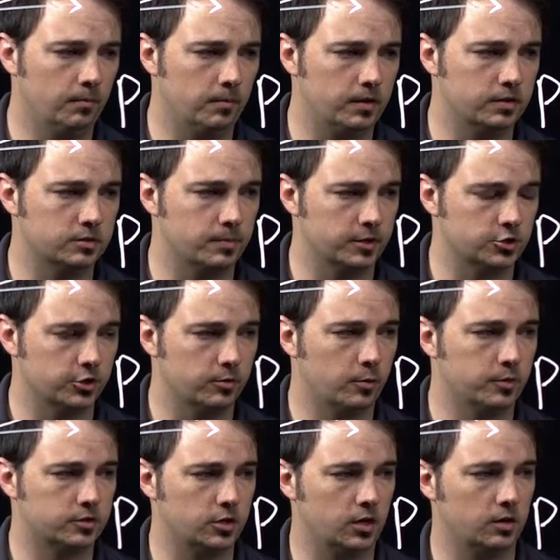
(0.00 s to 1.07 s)
especially when
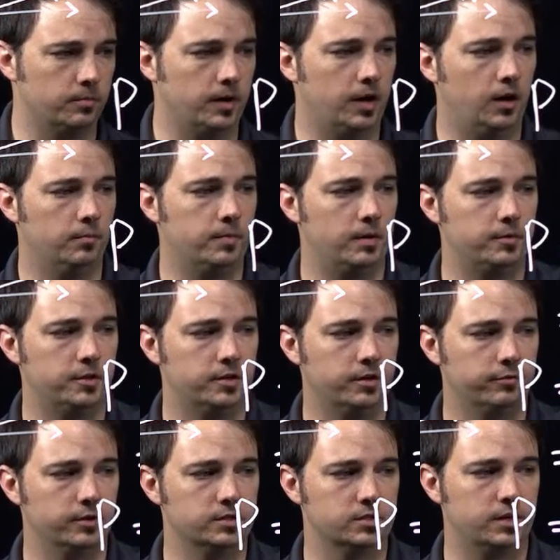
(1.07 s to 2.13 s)
we talk about maybe the
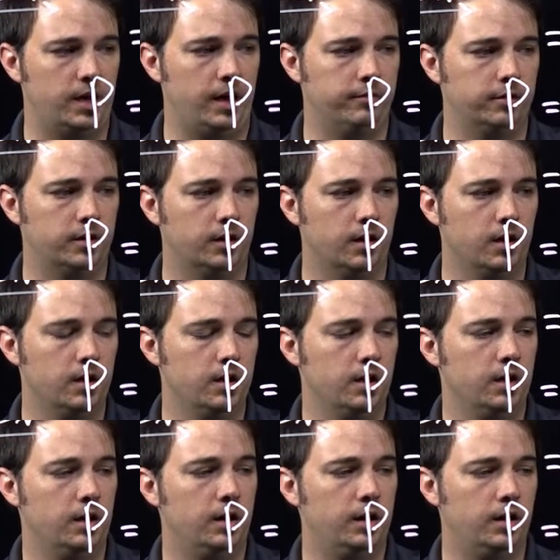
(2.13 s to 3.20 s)
difference in having
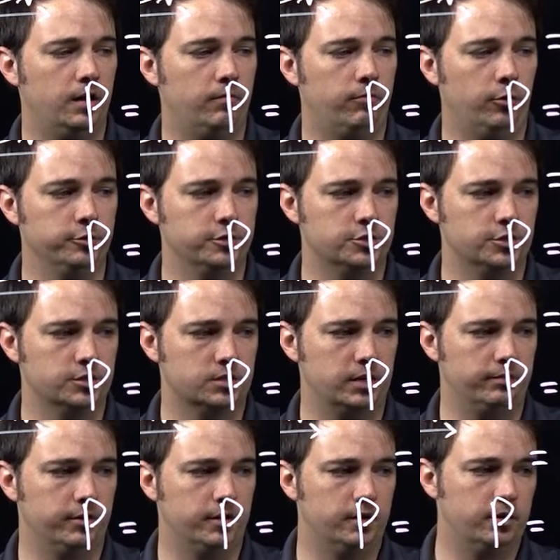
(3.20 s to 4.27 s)
voltages
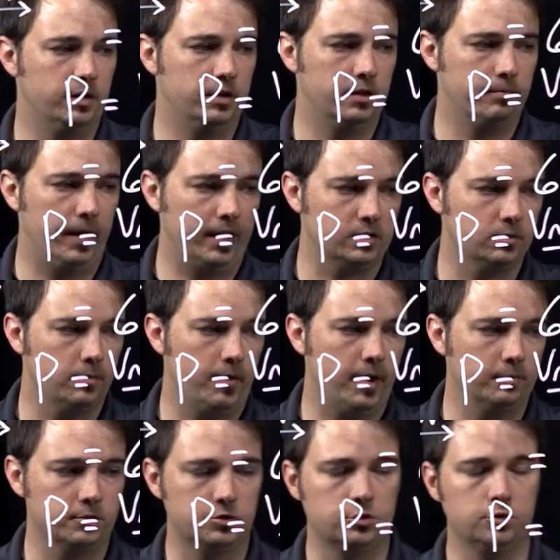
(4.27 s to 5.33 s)
given in the maximum
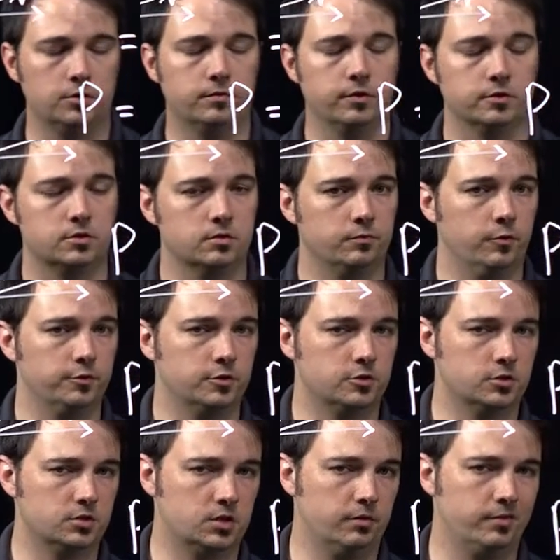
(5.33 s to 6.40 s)
amplitude versus
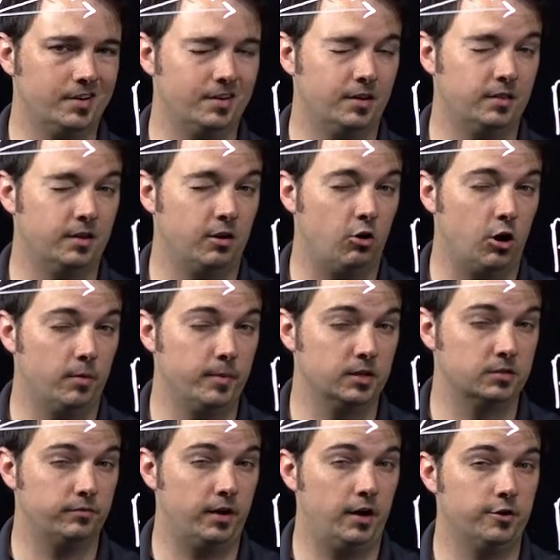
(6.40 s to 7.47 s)
voltages given in the
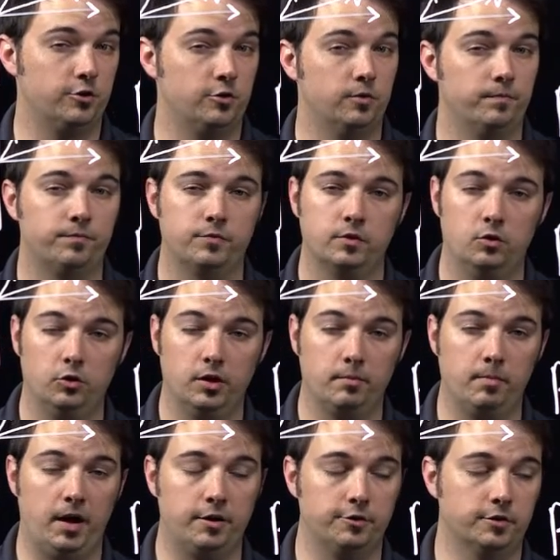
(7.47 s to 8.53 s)
RMS value. Only a
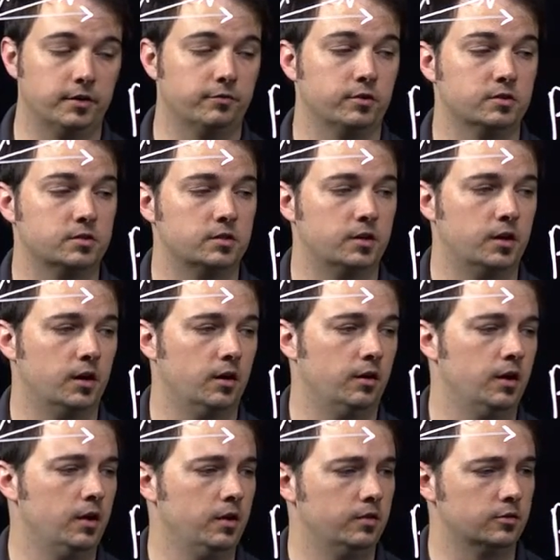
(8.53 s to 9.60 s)
minor difference
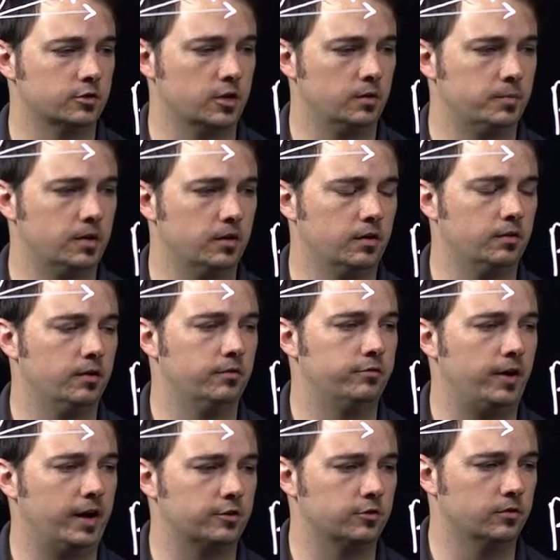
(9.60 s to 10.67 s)
there. There's going to be a
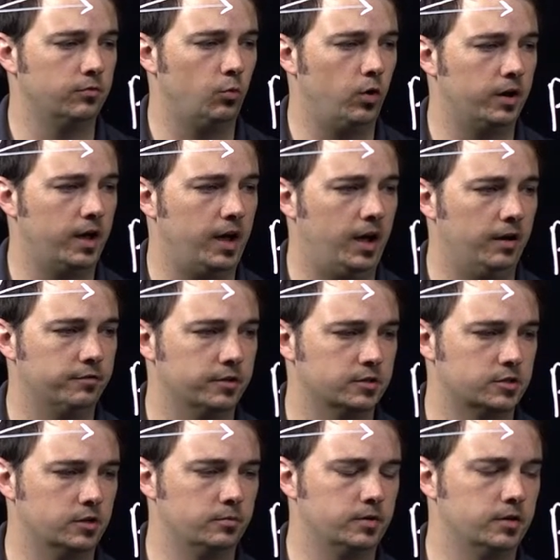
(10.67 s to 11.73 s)
factor of 1/2 that's
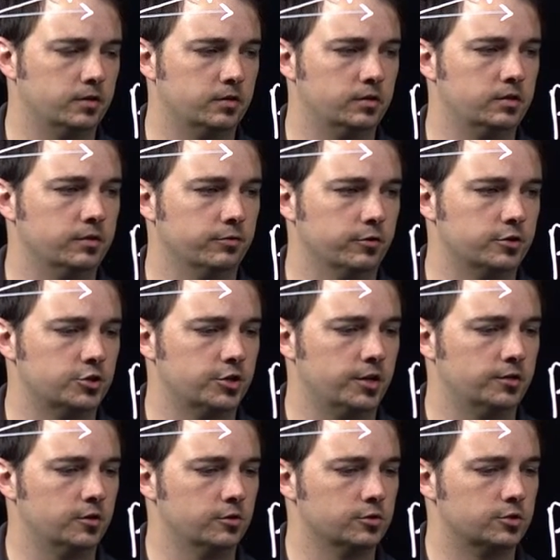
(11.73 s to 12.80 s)
going to be a
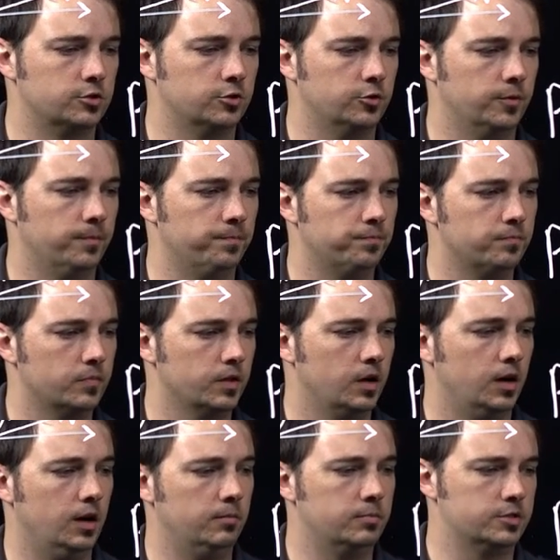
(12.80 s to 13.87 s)
differentiate those two.
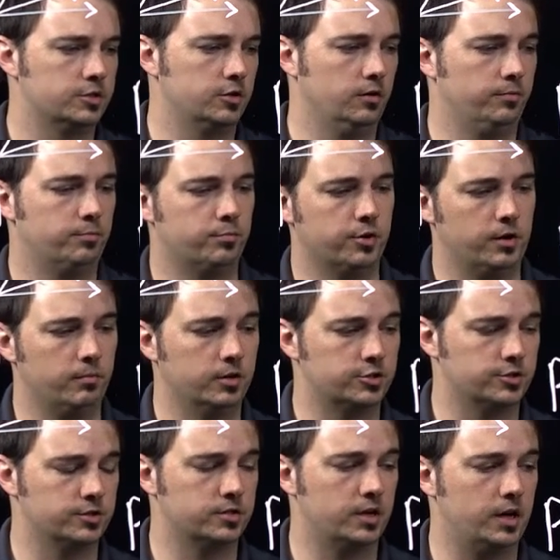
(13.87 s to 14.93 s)
But still pretty much
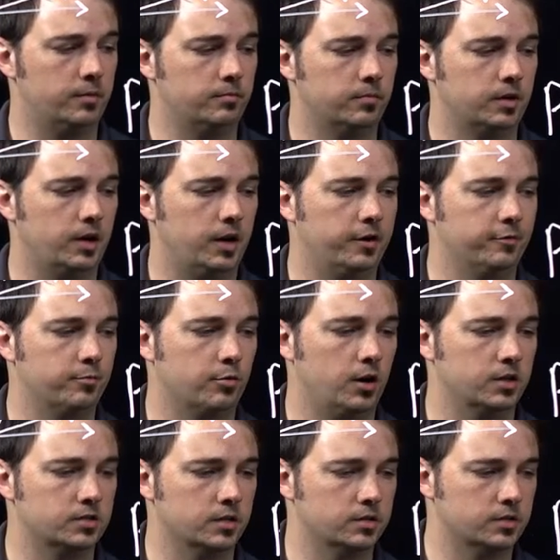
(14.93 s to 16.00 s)
the same kind of
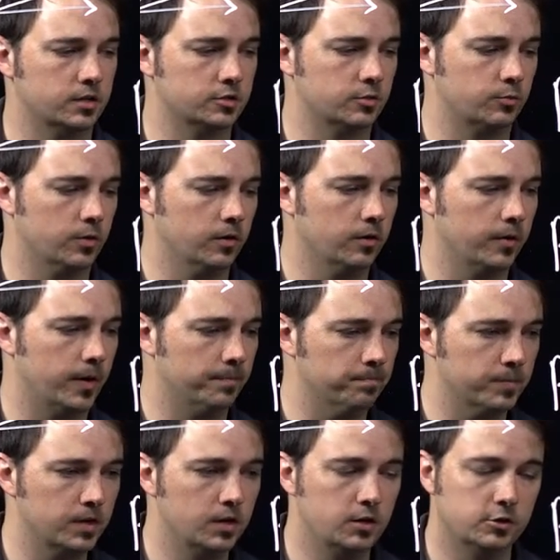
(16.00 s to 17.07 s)
process as it were, right?
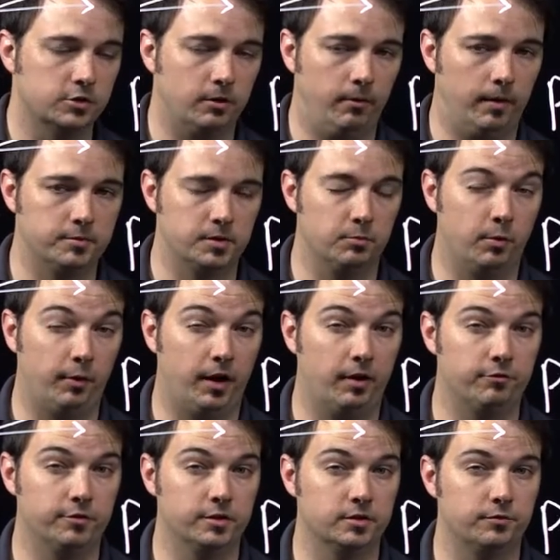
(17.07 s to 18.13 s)
So that wraps up what we
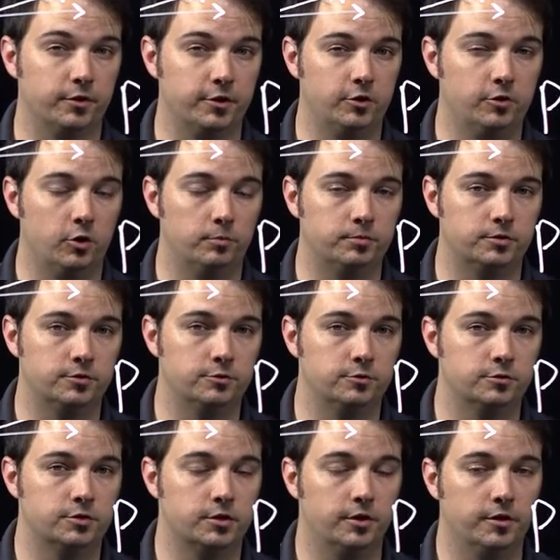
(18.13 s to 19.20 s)
have for this video. Hope
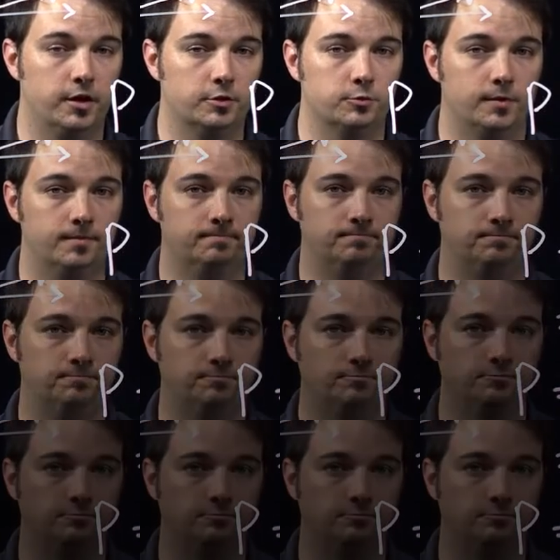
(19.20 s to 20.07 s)
to see you on the next one.